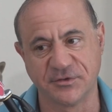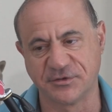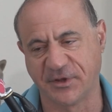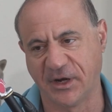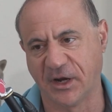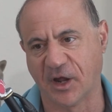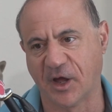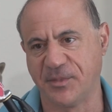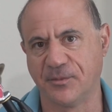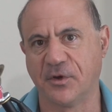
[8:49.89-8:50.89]
that was related to
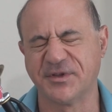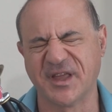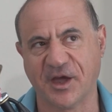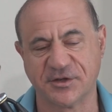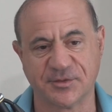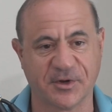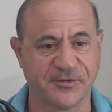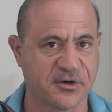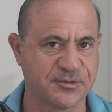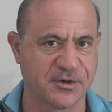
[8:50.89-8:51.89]
I P multicast in my
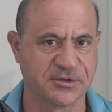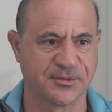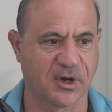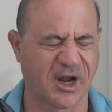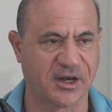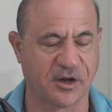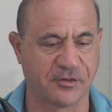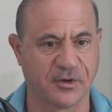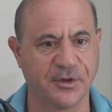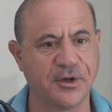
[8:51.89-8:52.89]
first principal architect
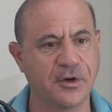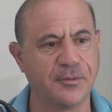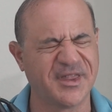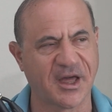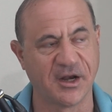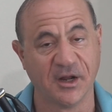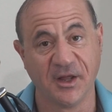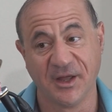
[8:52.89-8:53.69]
role. It could be that.